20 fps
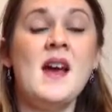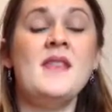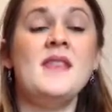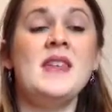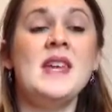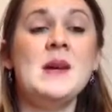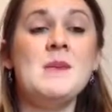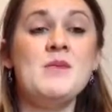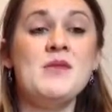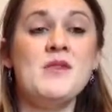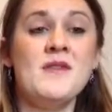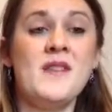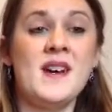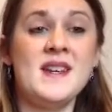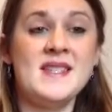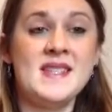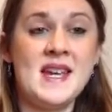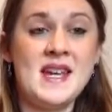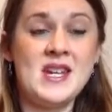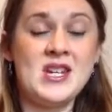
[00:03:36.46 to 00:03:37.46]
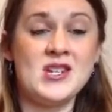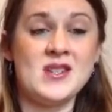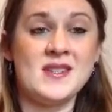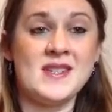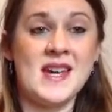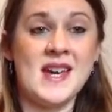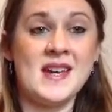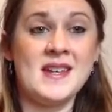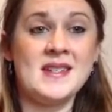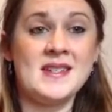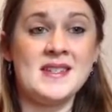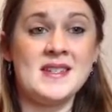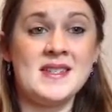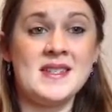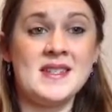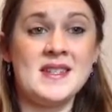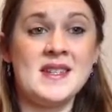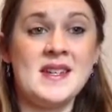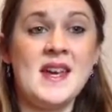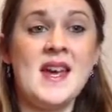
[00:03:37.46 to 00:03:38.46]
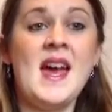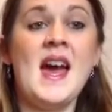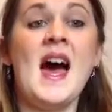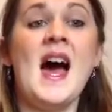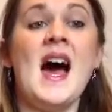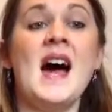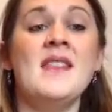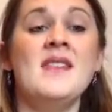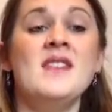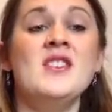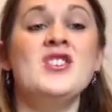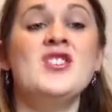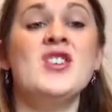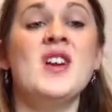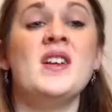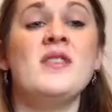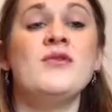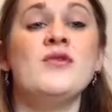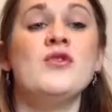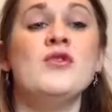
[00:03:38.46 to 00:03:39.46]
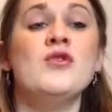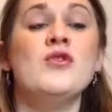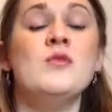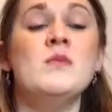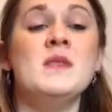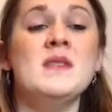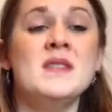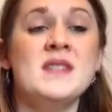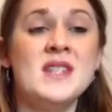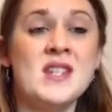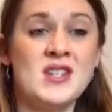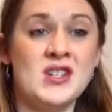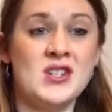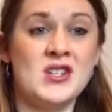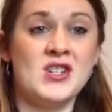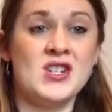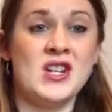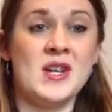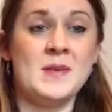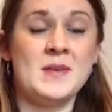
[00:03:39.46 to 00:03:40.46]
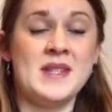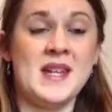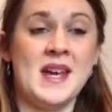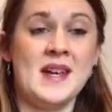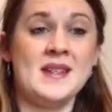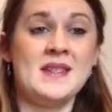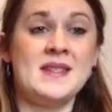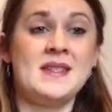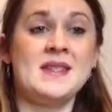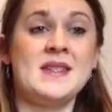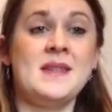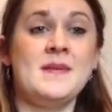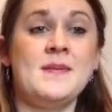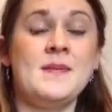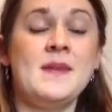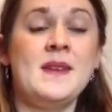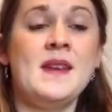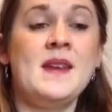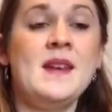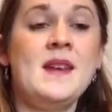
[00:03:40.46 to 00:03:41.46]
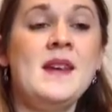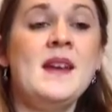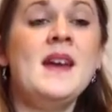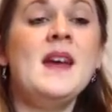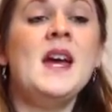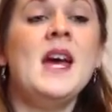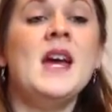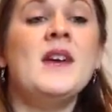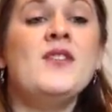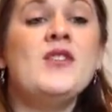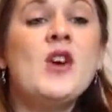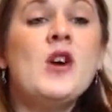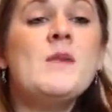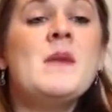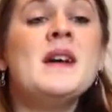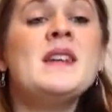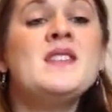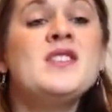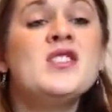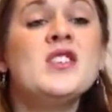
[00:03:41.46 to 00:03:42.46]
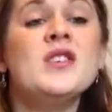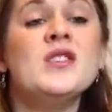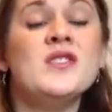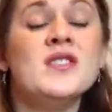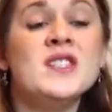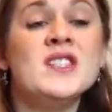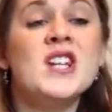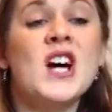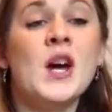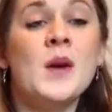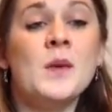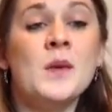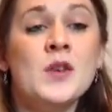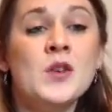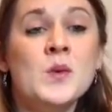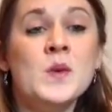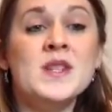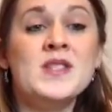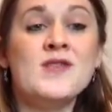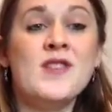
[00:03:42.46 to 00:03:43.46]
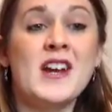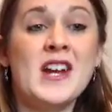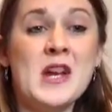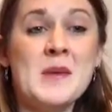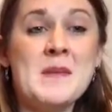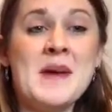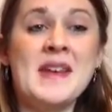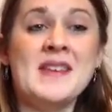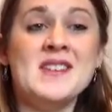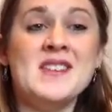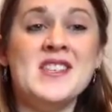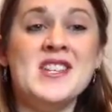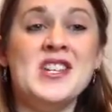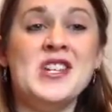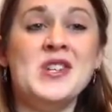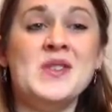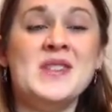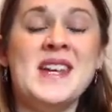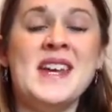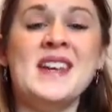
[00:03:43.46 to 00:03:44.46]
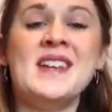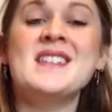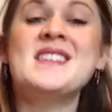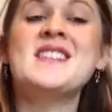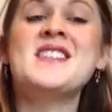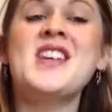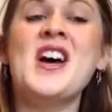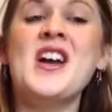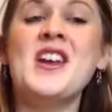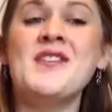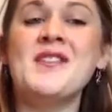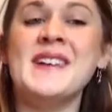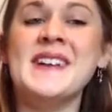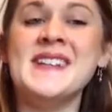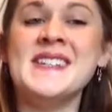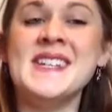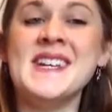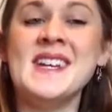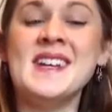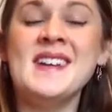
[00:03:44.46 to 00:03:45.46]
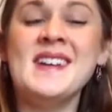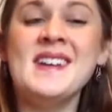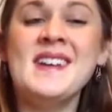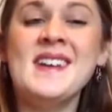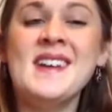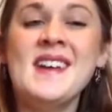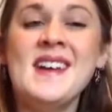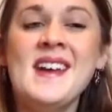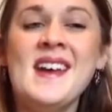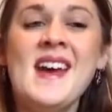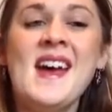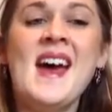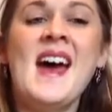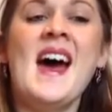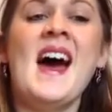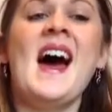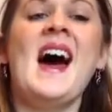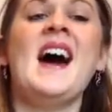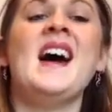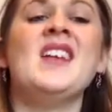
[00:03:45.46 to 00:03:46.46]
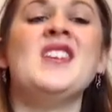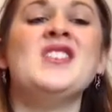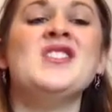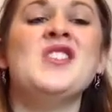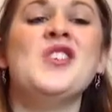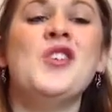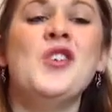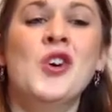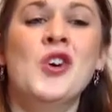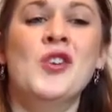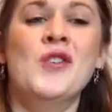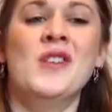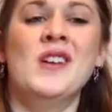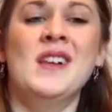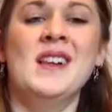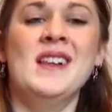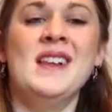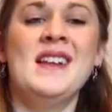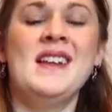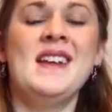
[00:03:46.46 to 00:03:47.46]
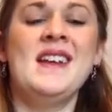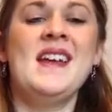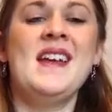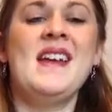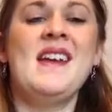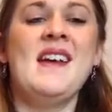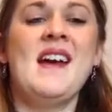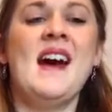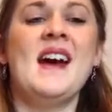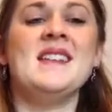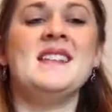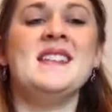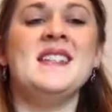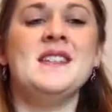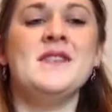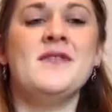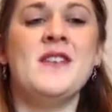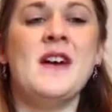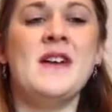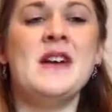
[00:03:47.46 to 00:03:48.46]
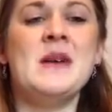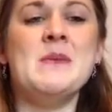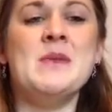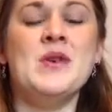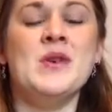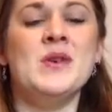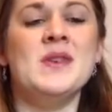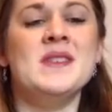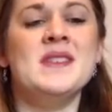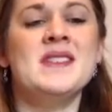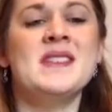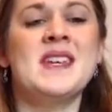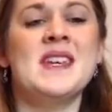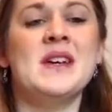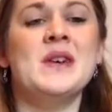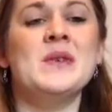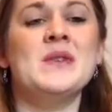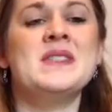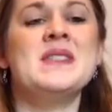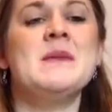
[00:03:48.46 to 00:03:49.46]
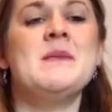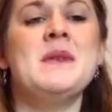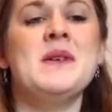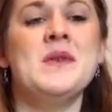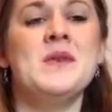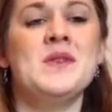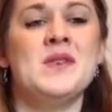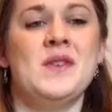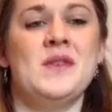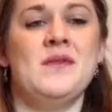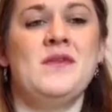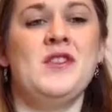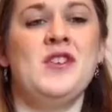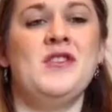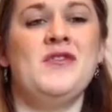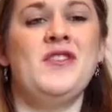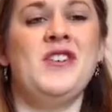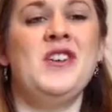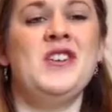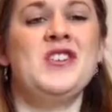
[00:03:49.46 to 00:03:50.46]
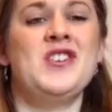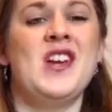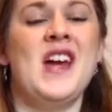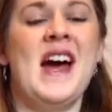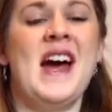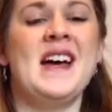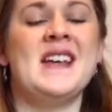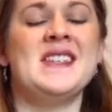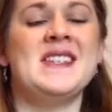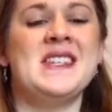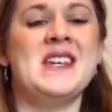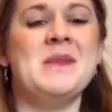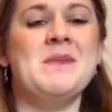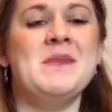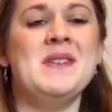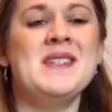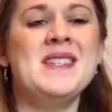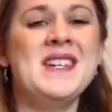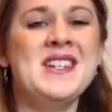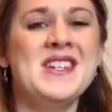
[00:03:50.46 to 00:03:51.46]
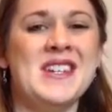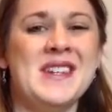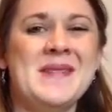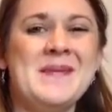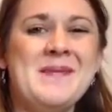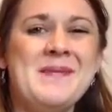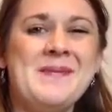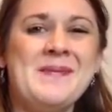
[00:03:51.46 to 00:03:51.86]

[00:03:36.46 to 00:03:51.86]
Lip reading: the improvisation test, and the general musicianship test. If you are my student, I will always recommend that you take sight reading and oral, as these are very important skills to build on for your future as a musician.